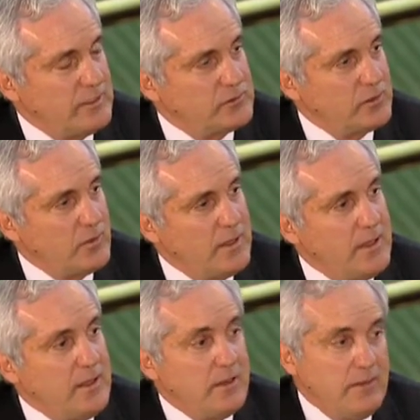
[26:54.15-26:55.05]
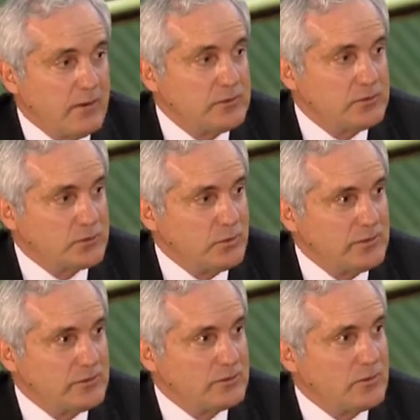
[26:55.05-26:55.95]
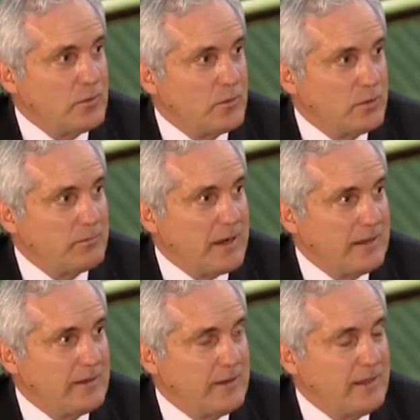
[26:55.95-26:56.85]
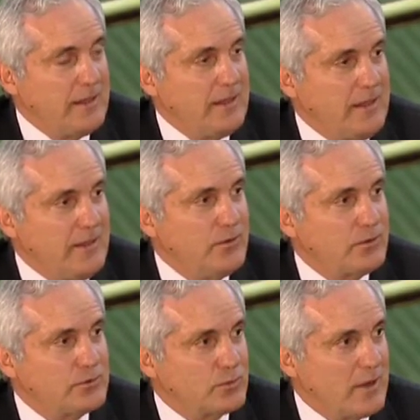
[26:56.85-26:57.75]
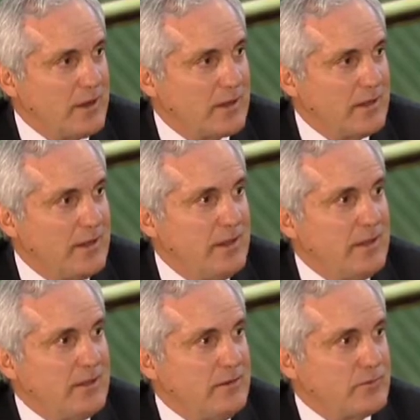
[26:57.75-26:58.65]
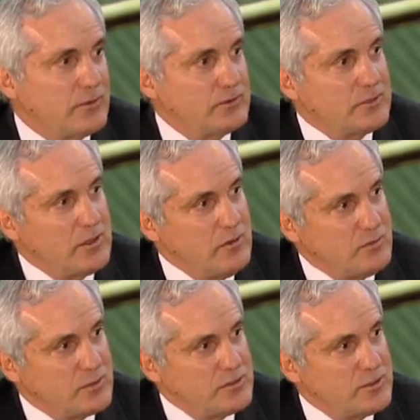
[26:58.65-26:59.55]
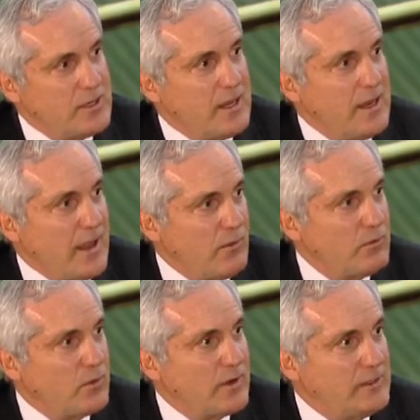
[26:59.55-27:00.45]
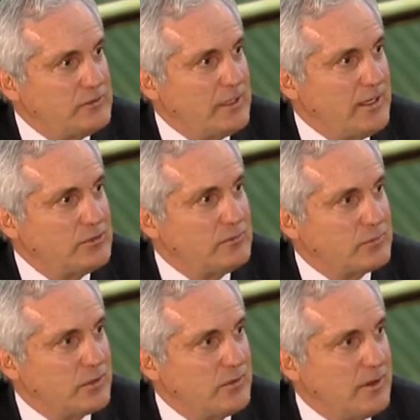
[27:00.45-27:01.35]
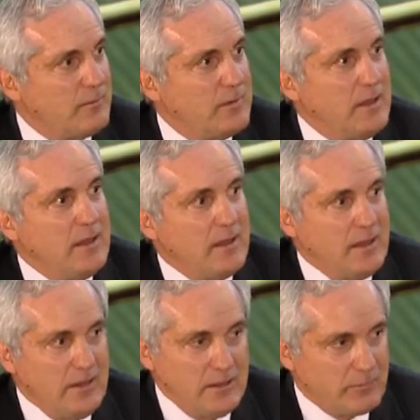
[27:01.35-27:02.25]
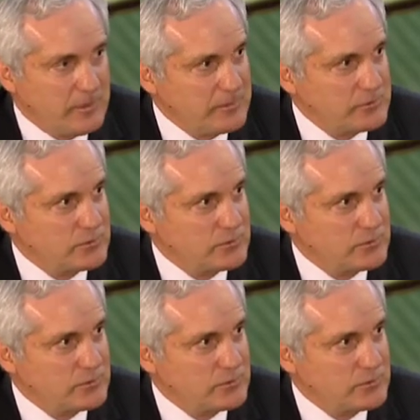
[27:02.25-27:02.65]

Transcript: And so there is a school district where we're piloting Eagles Rock, the first nutrition and outdoor education program in the public